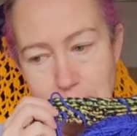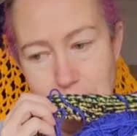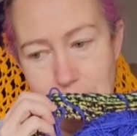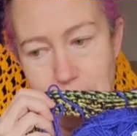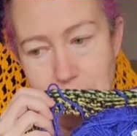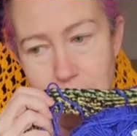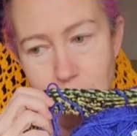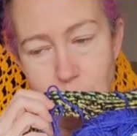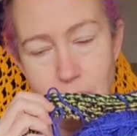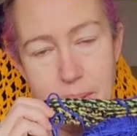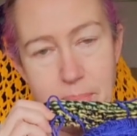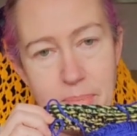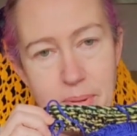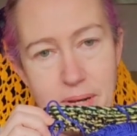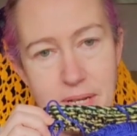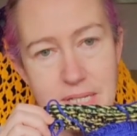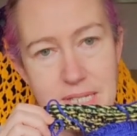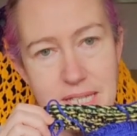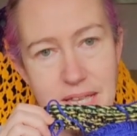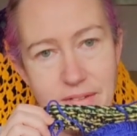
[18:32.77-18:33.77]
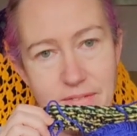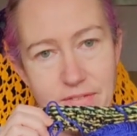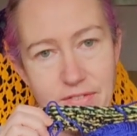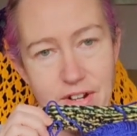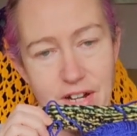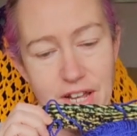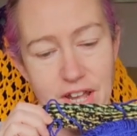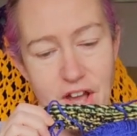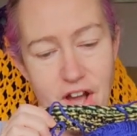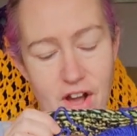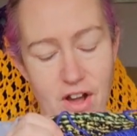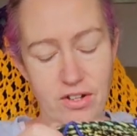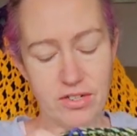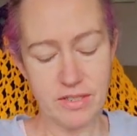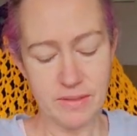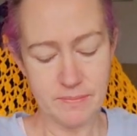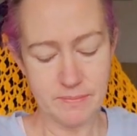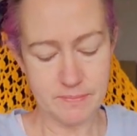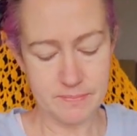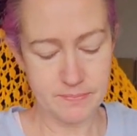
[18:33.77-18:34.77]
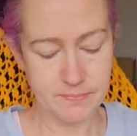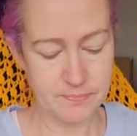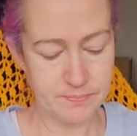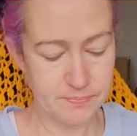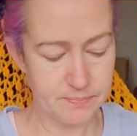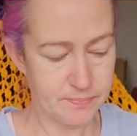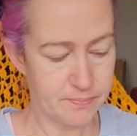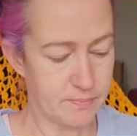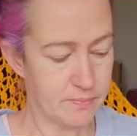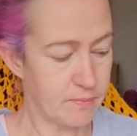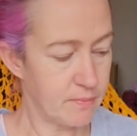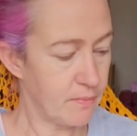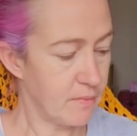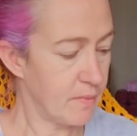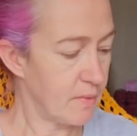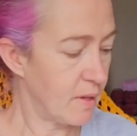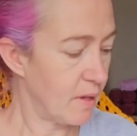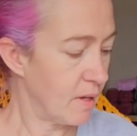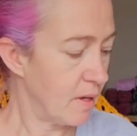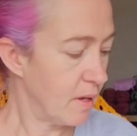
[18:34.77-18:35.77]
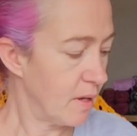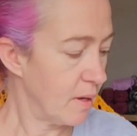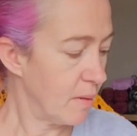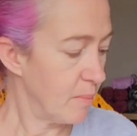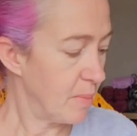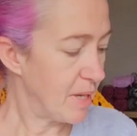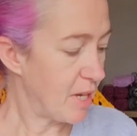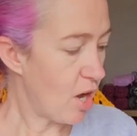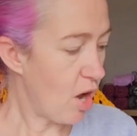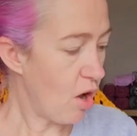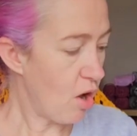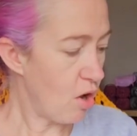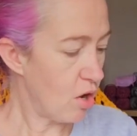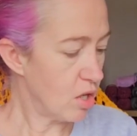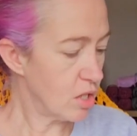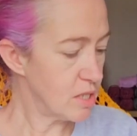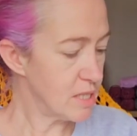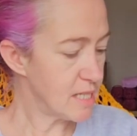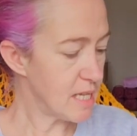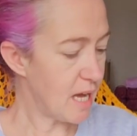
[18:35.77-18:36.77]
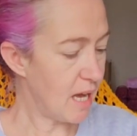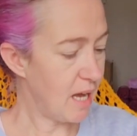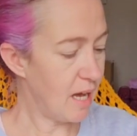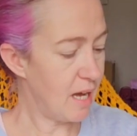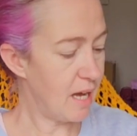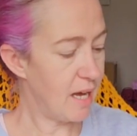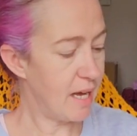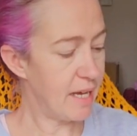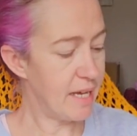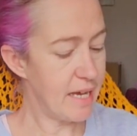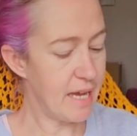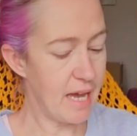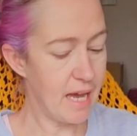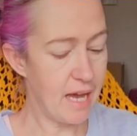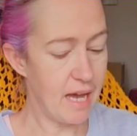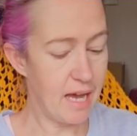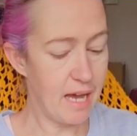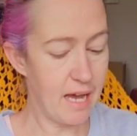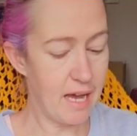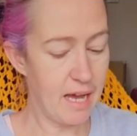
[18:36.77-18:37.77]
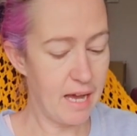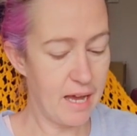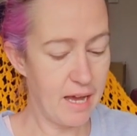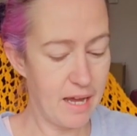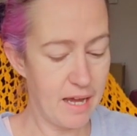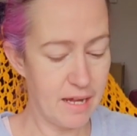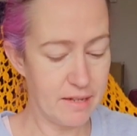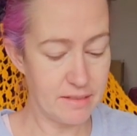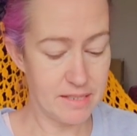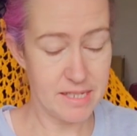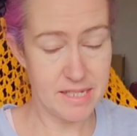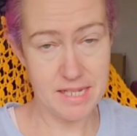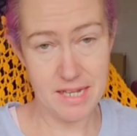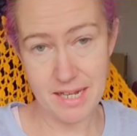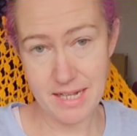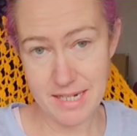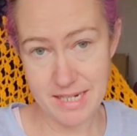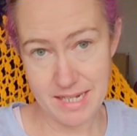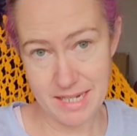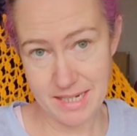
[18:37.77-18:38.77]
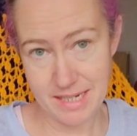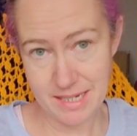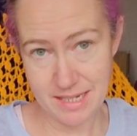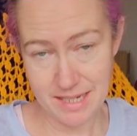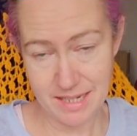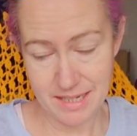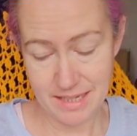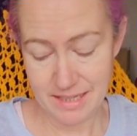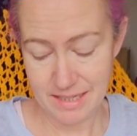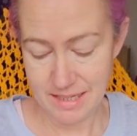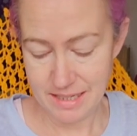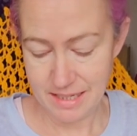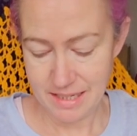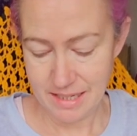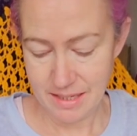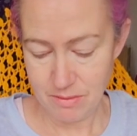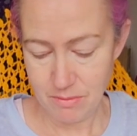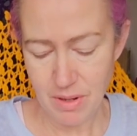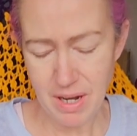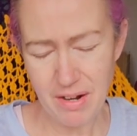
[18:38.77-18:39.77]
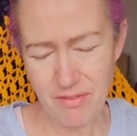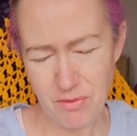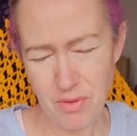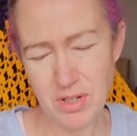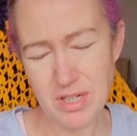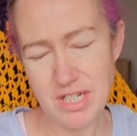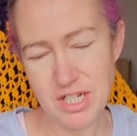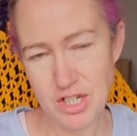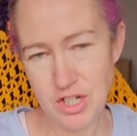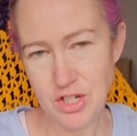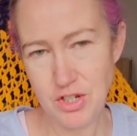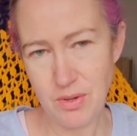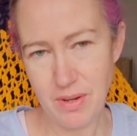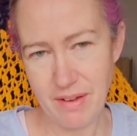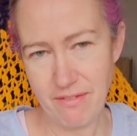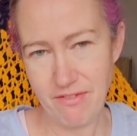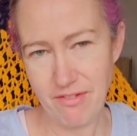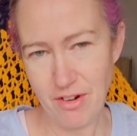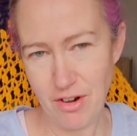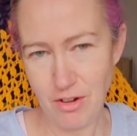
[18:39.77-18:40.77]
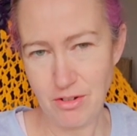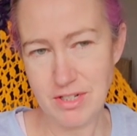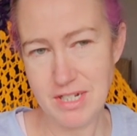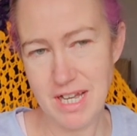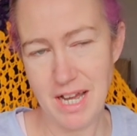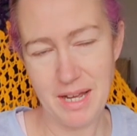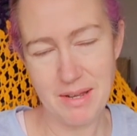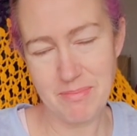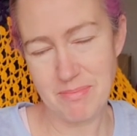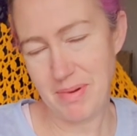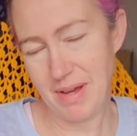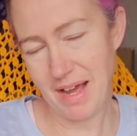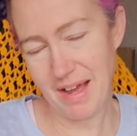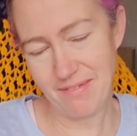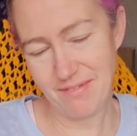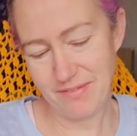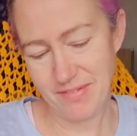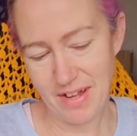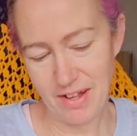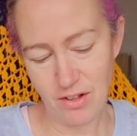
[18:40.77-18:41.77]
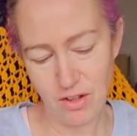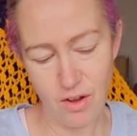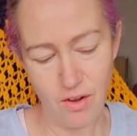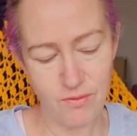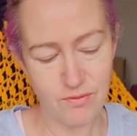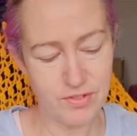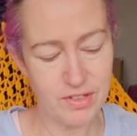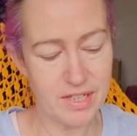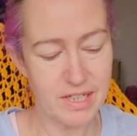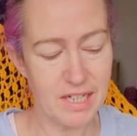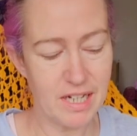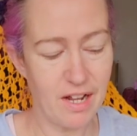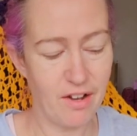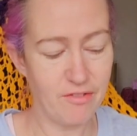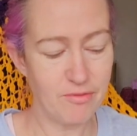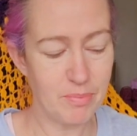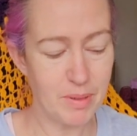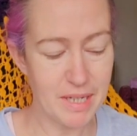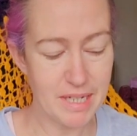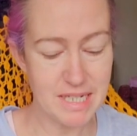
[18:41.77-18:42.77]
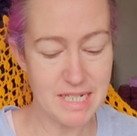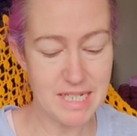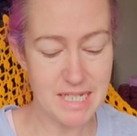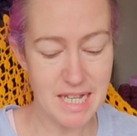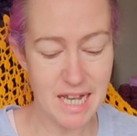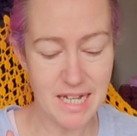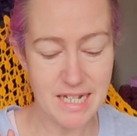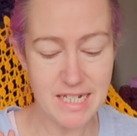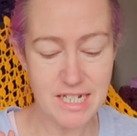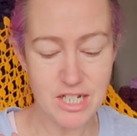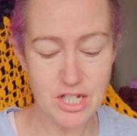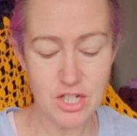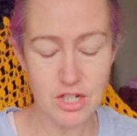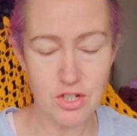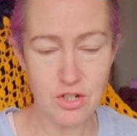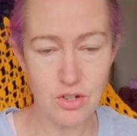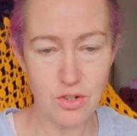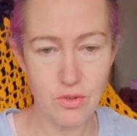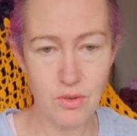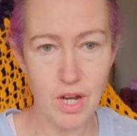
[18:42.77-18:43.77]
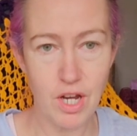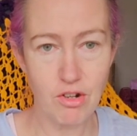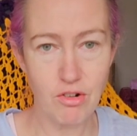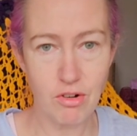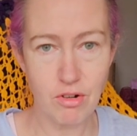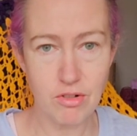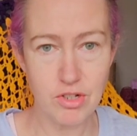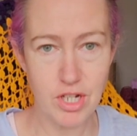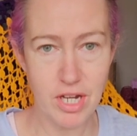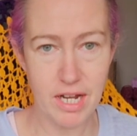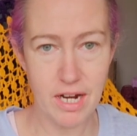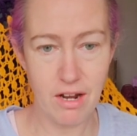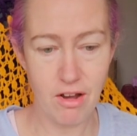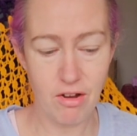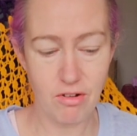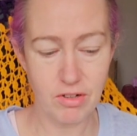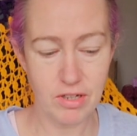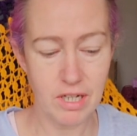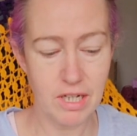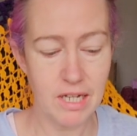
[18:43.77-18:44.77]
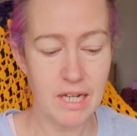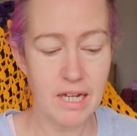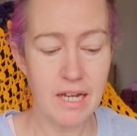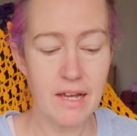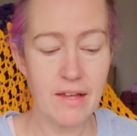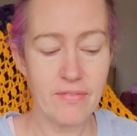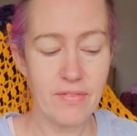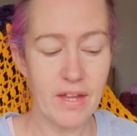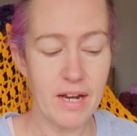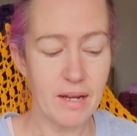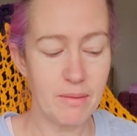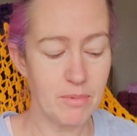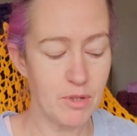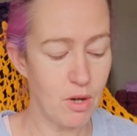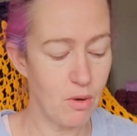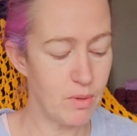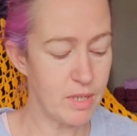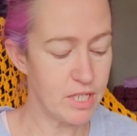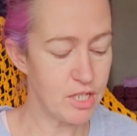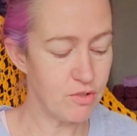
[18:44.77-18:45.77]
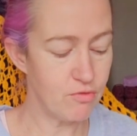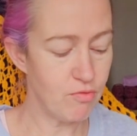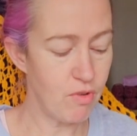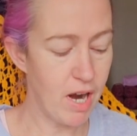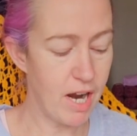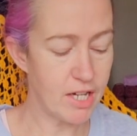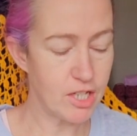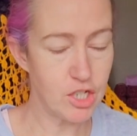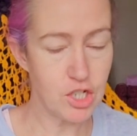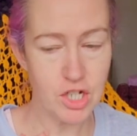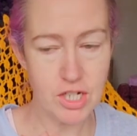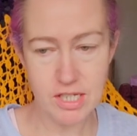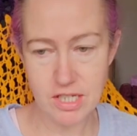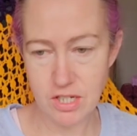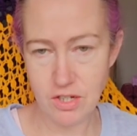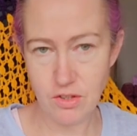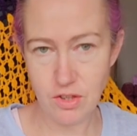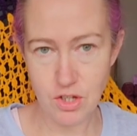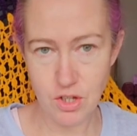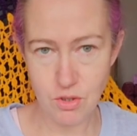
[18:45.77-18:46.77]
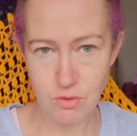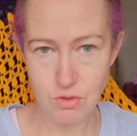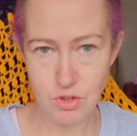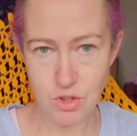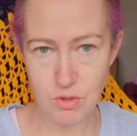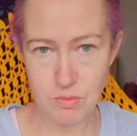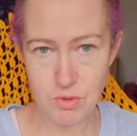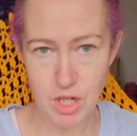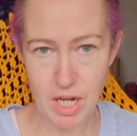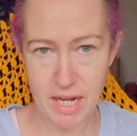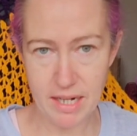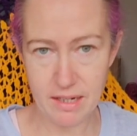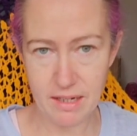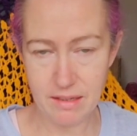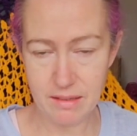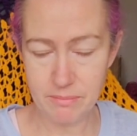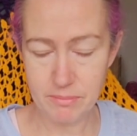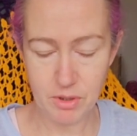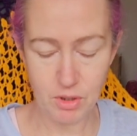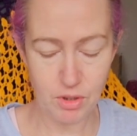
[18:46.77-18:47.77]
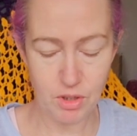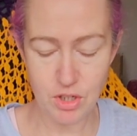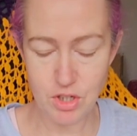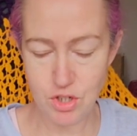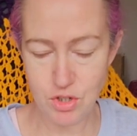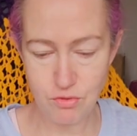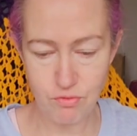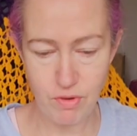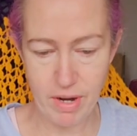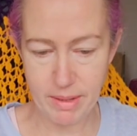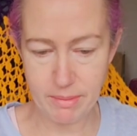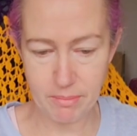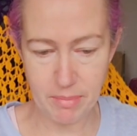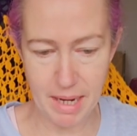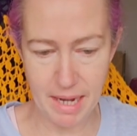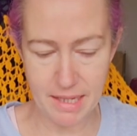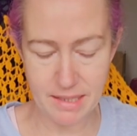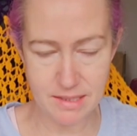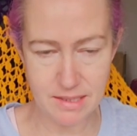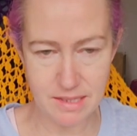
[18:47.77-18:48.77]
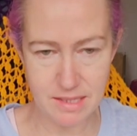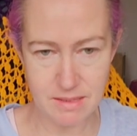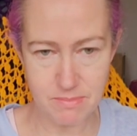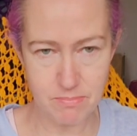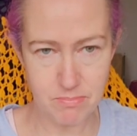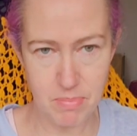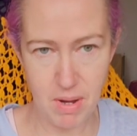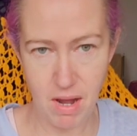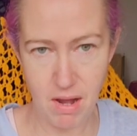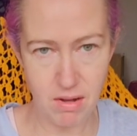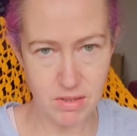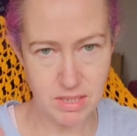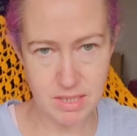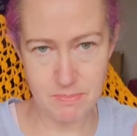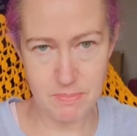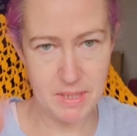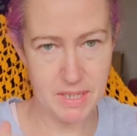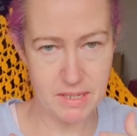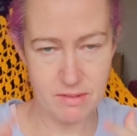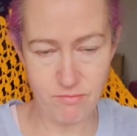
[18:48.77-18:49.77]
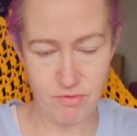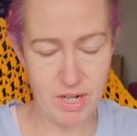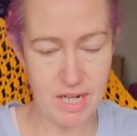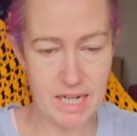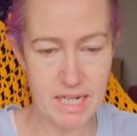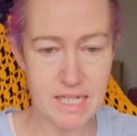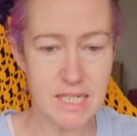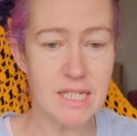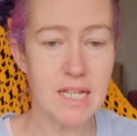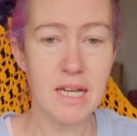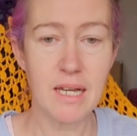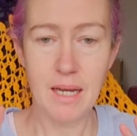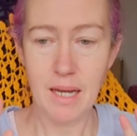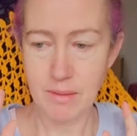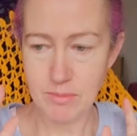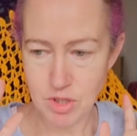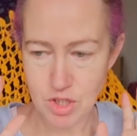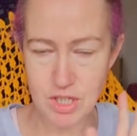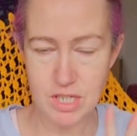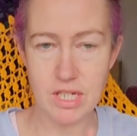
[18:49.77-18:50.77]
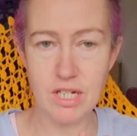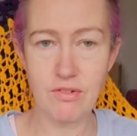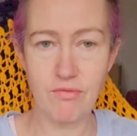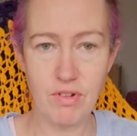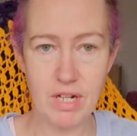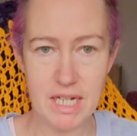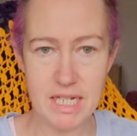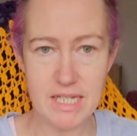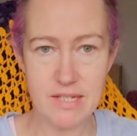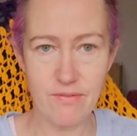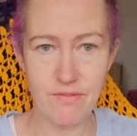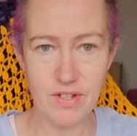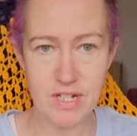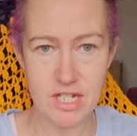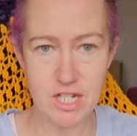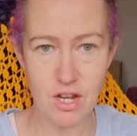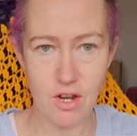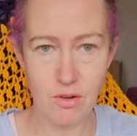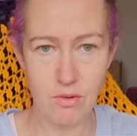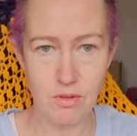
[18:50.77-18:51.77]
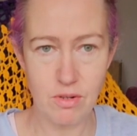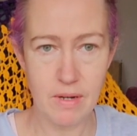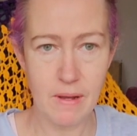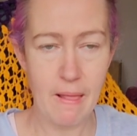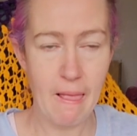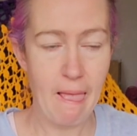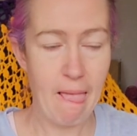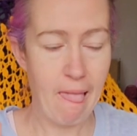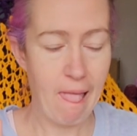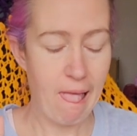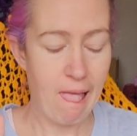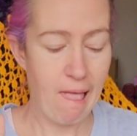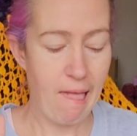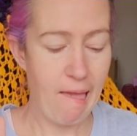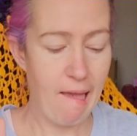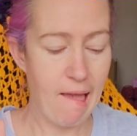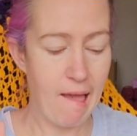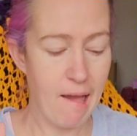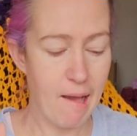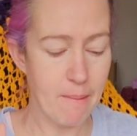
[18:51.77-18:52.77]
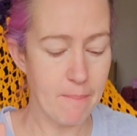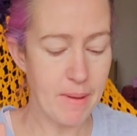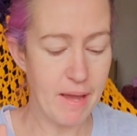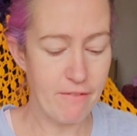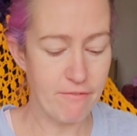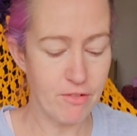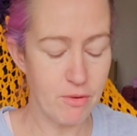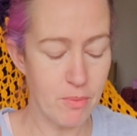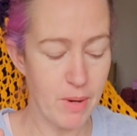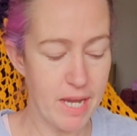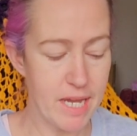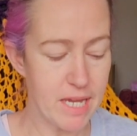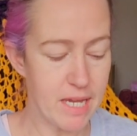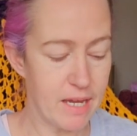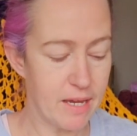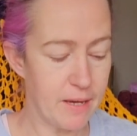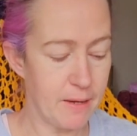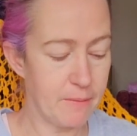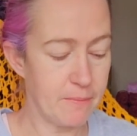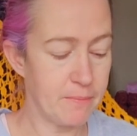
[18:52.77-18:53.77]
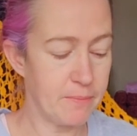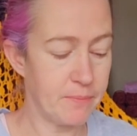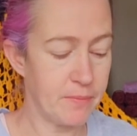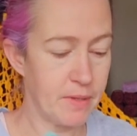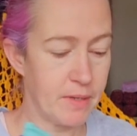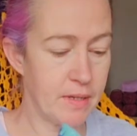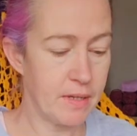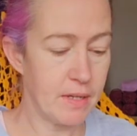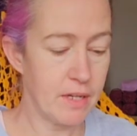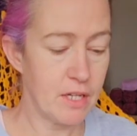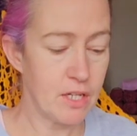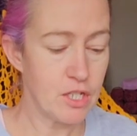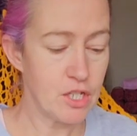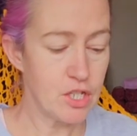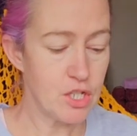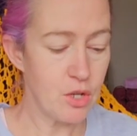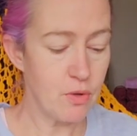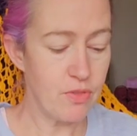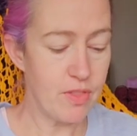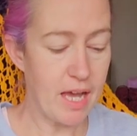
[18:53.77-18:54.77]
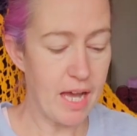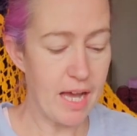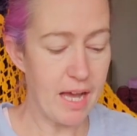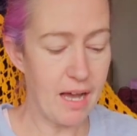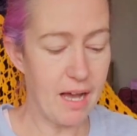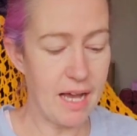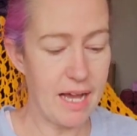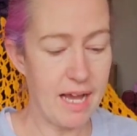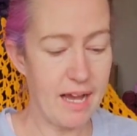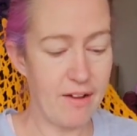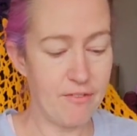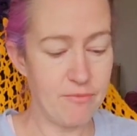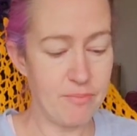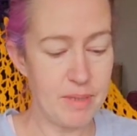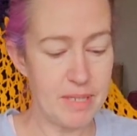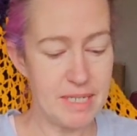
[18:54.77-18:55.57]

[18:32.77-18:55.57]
a whip basket full of yarn, because I decided, well, I've wanted to do it for a long time but haven't felt confident enough, but I decided to do a crochet along that I'm going to run just on the YouTube channel. I'm not going to do written pattern parts being released. I'm just going to release a video every week. So that I have been